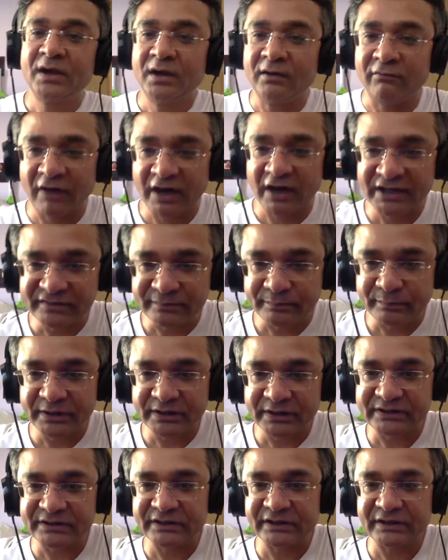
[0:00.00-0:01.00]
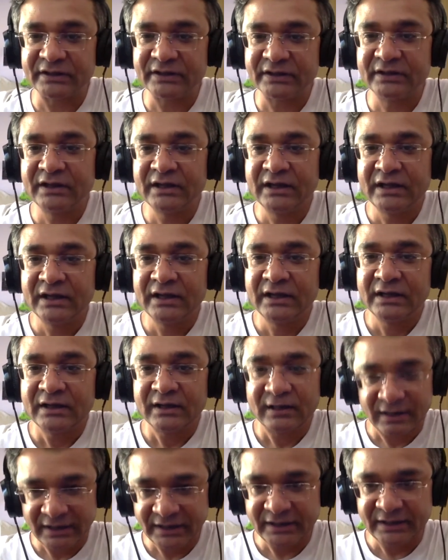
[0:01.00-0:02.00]
a wise person,
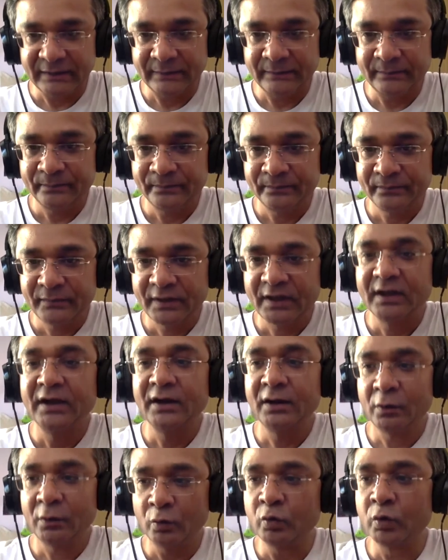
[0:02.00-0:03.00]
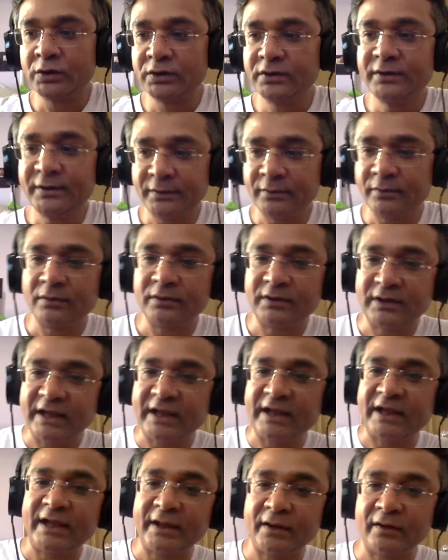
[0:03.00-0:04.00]
right? Uh, who would you know
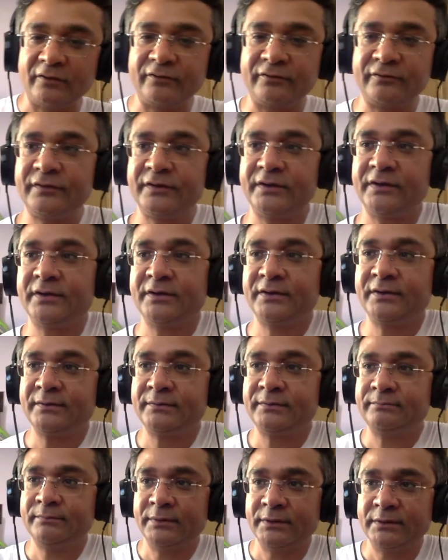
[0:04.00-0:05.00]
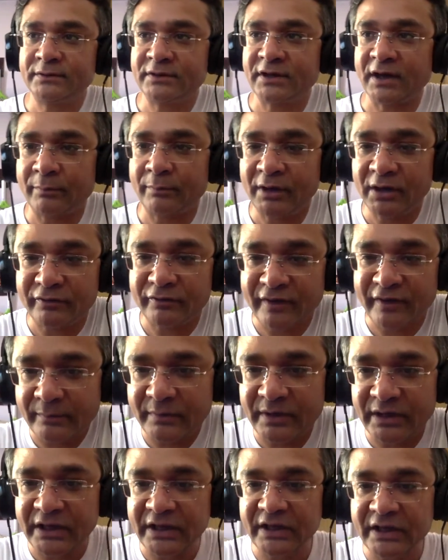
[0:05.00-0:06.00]
take care of uh, troubled
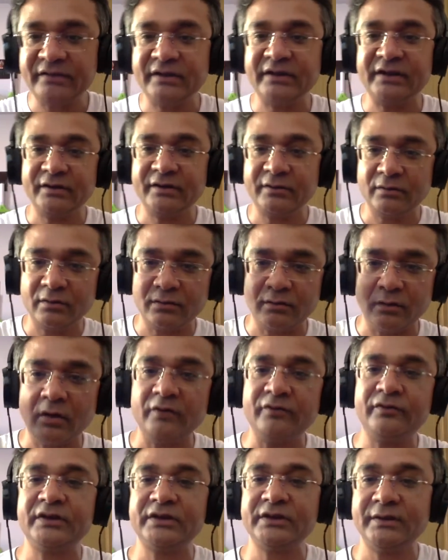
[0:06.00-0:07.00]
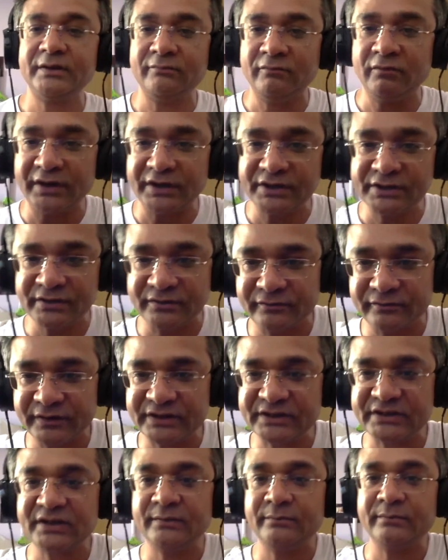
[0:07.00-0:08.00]
families and you know offer them words of
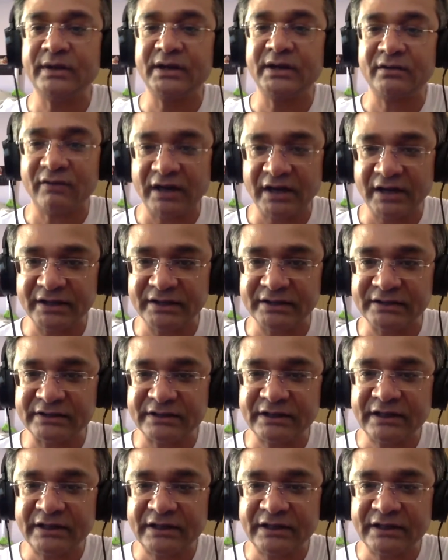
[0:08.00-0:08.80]
wisdom advice